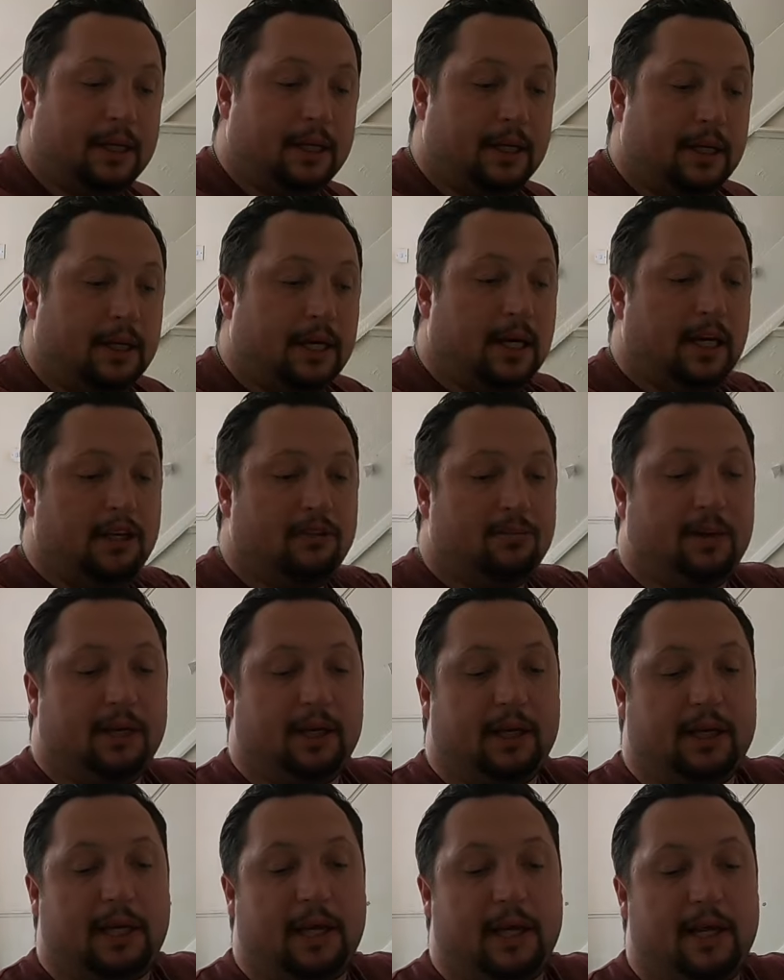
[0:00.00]
he's been
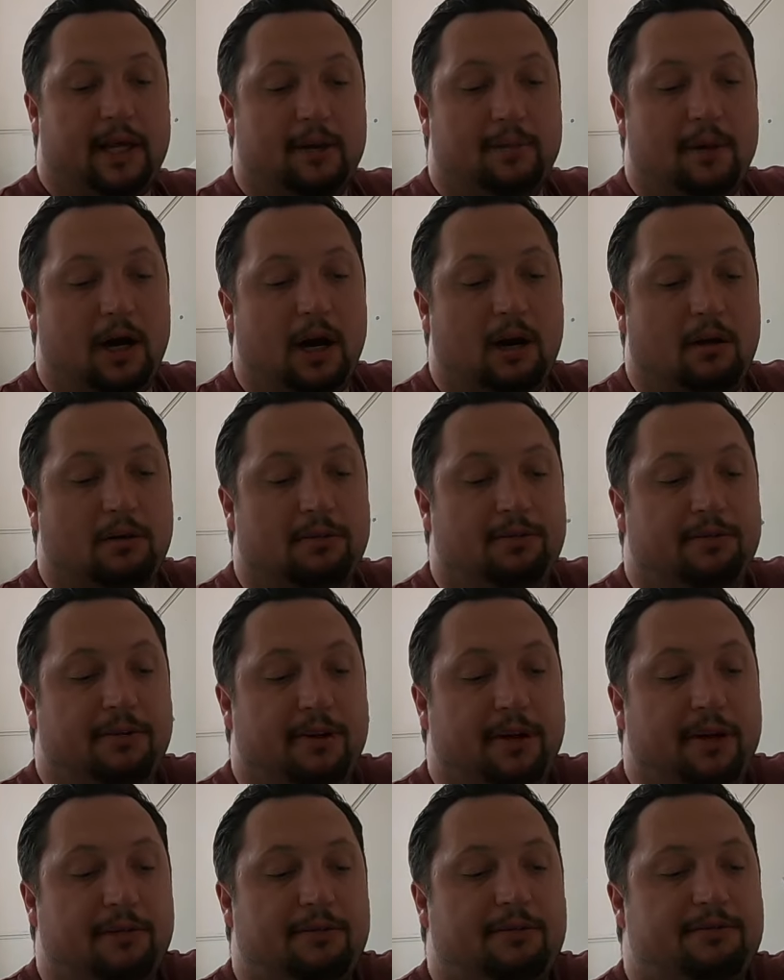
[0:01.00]
killing them
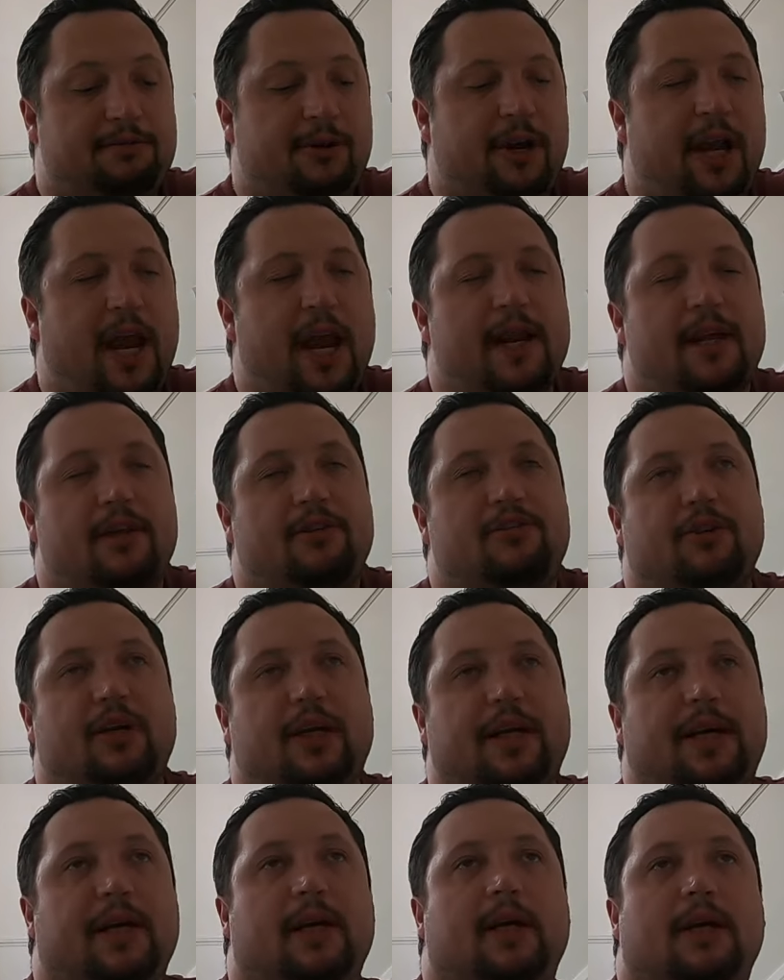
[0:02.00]
off. Free
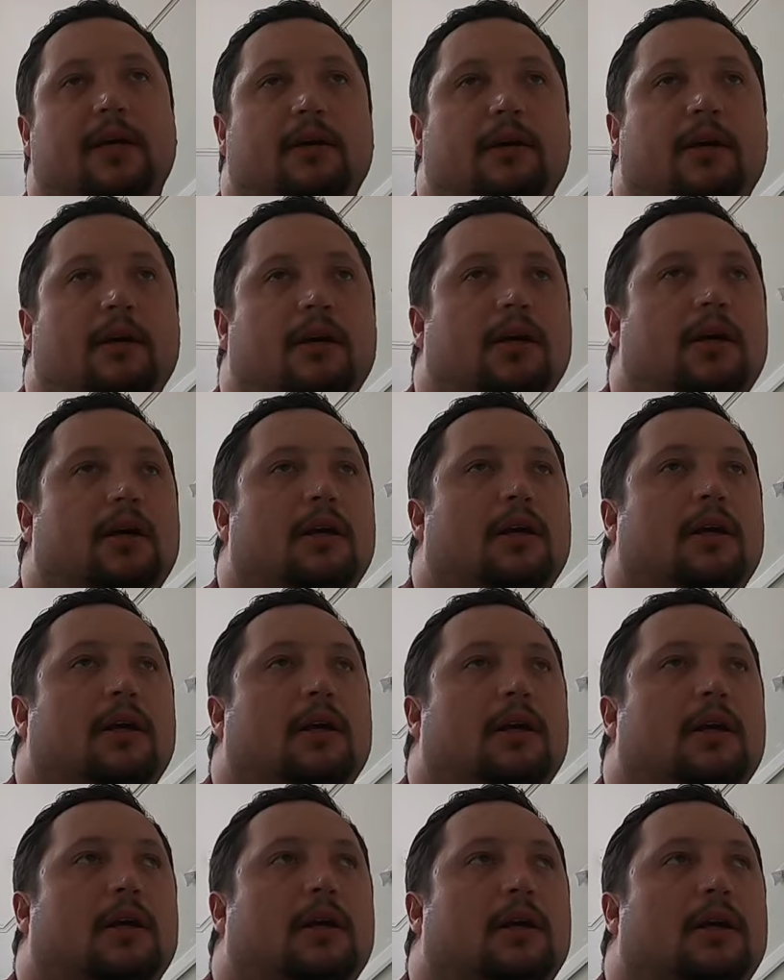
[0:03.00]
energy
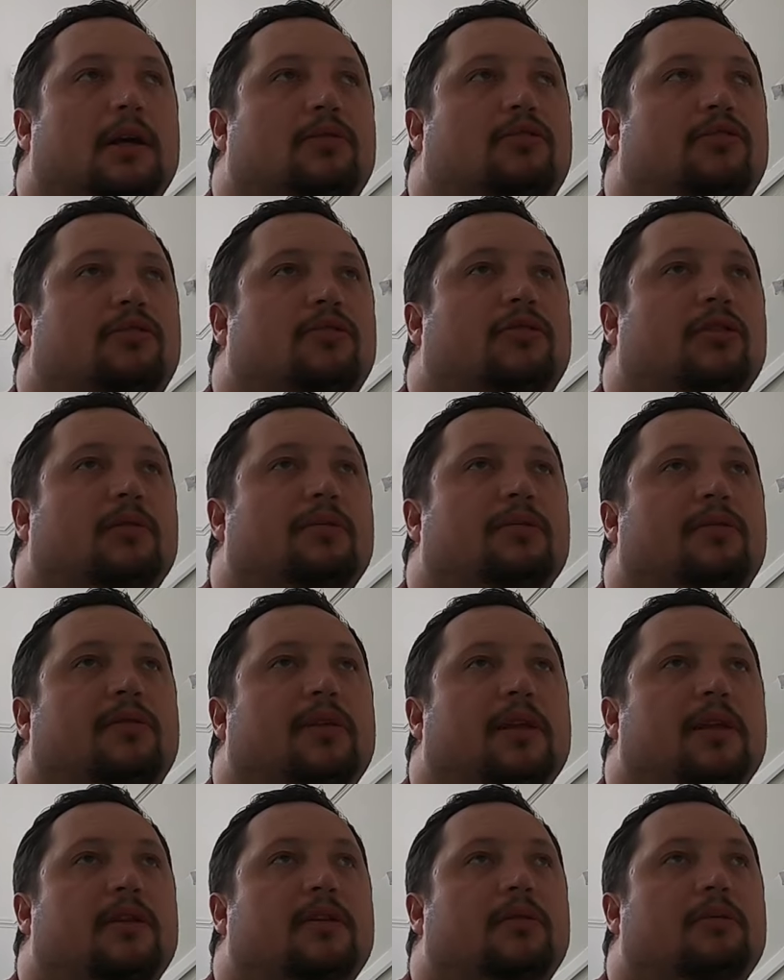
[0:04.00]
is
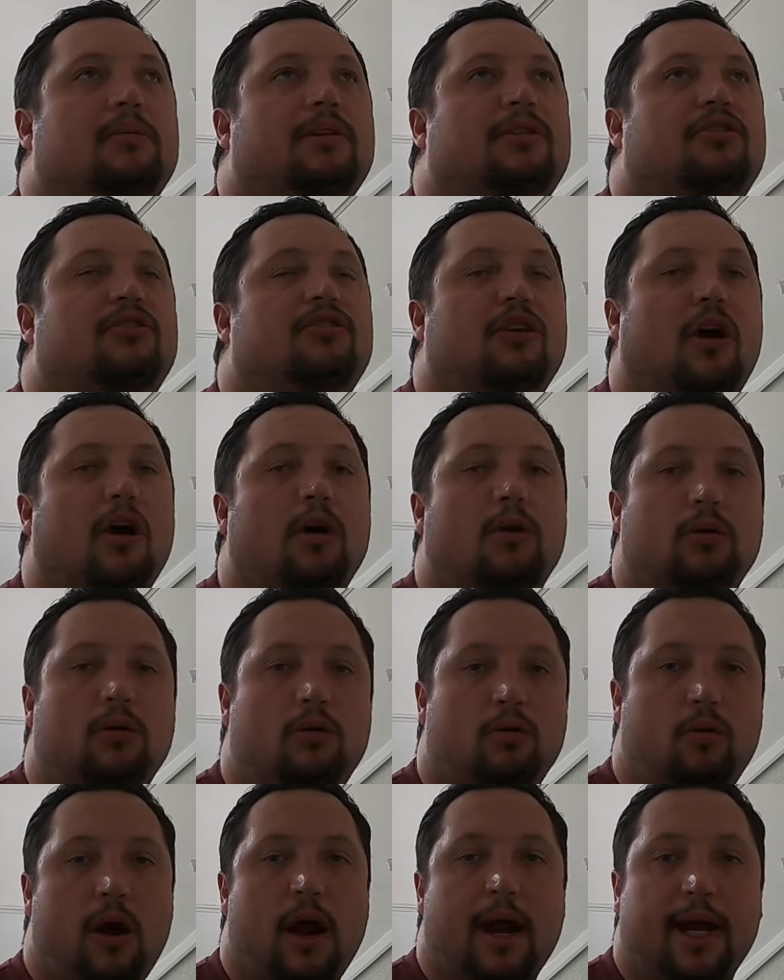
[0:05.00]
something that will be so
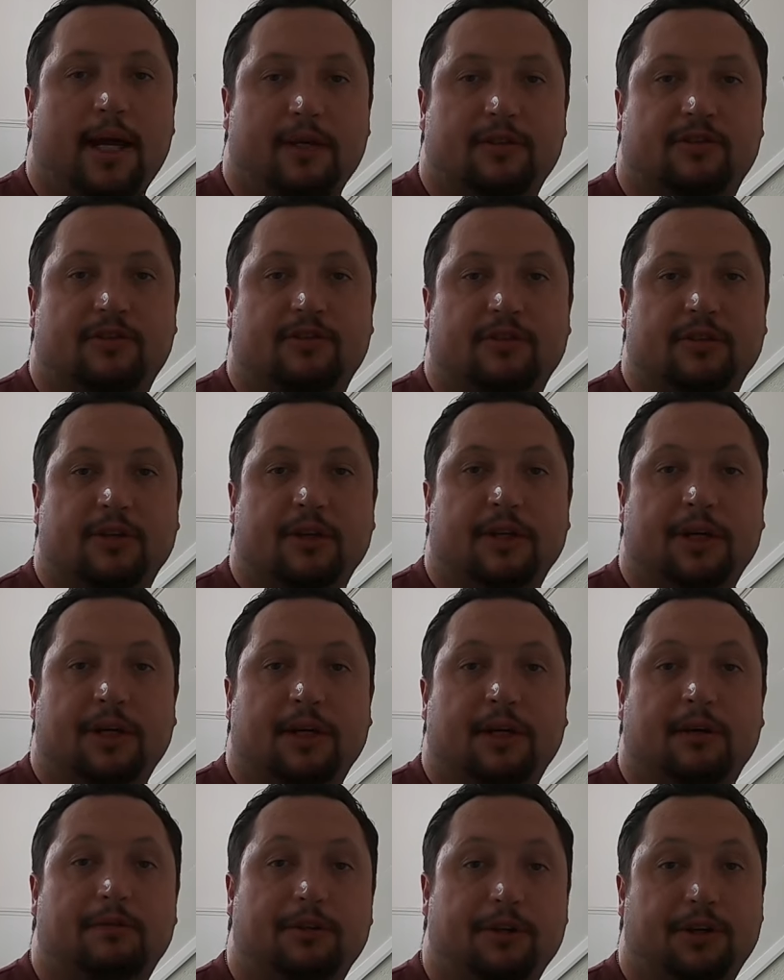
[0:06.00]
great
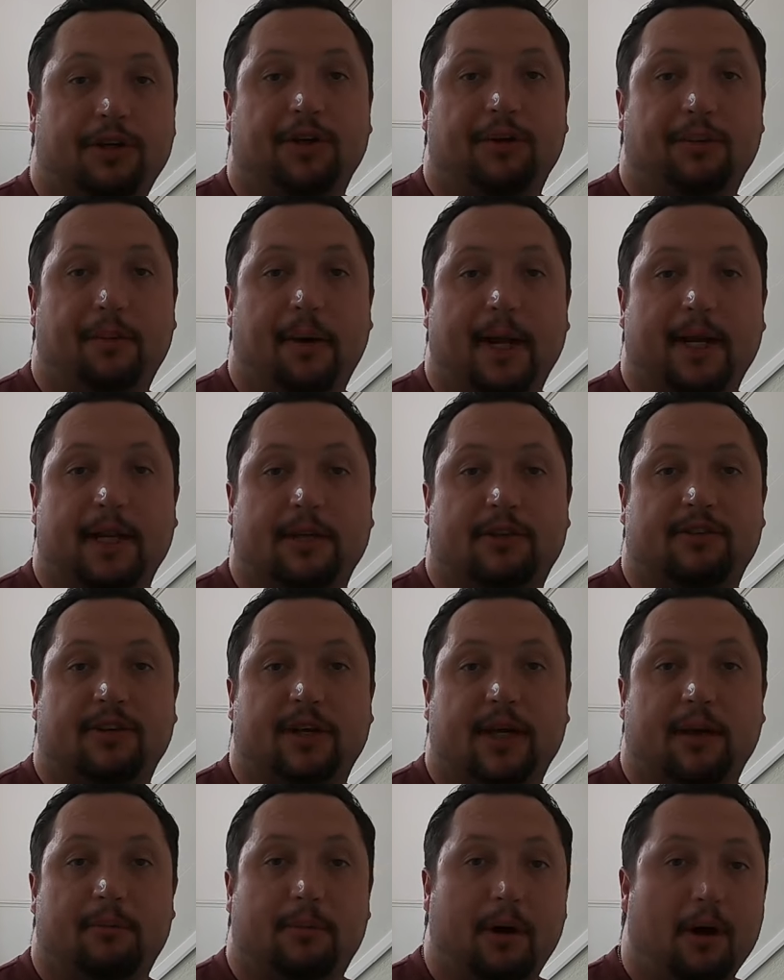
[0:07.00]
for
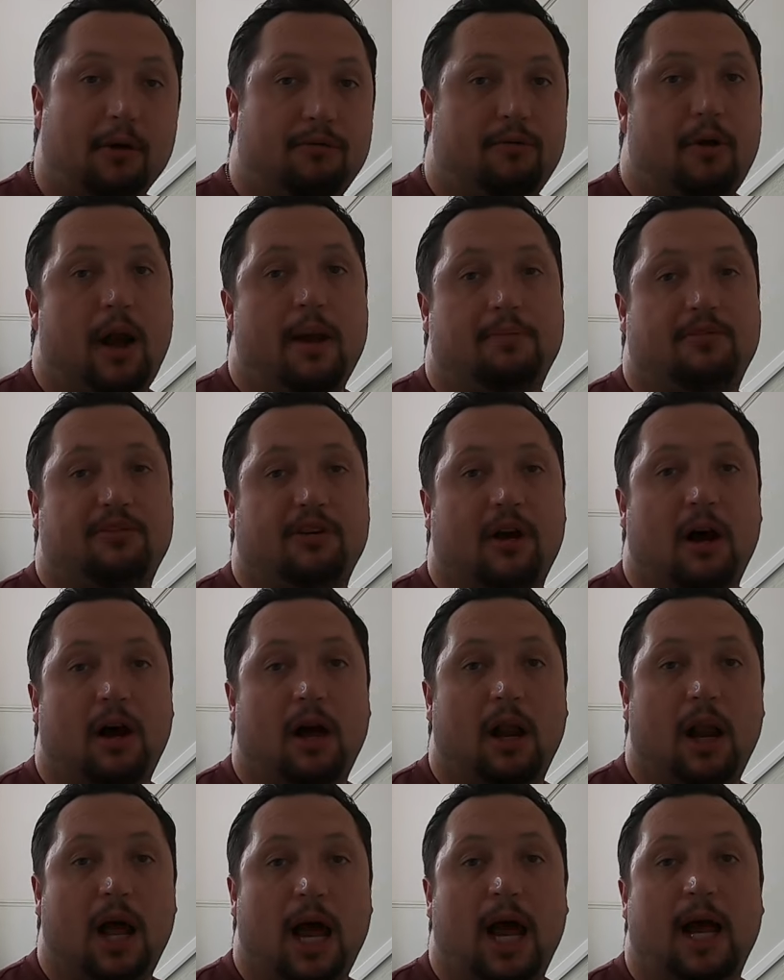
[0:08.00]
humanity, both
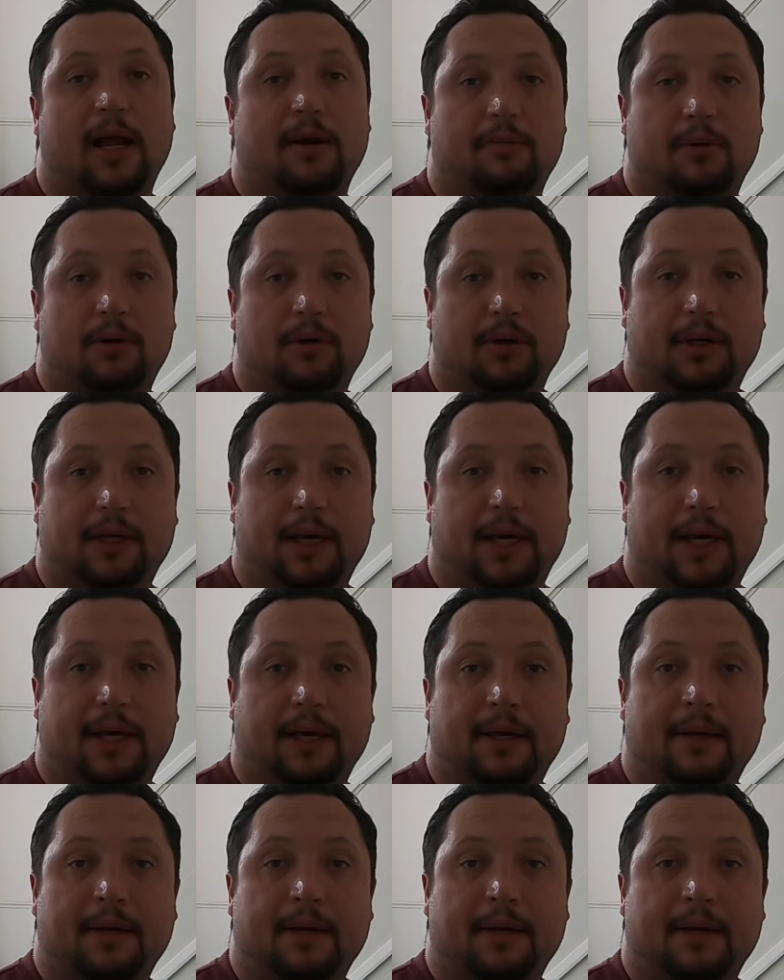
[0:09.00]
reptile and monkey.